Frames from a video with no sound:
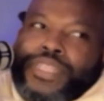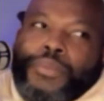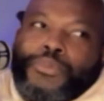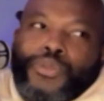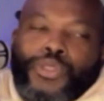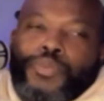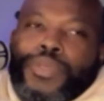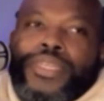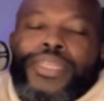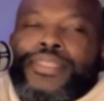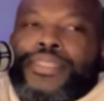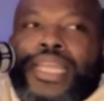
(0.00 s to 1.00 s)
Neptunes
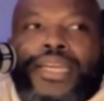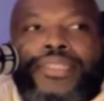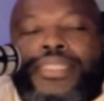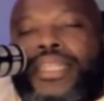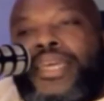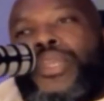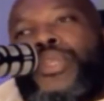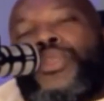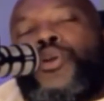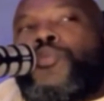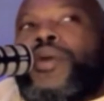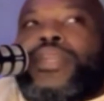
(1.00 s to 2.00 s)
beat, it's not gonna sound like
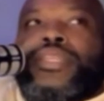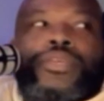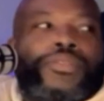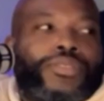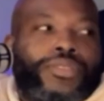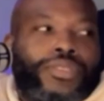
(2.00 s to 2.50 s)
nobody else's.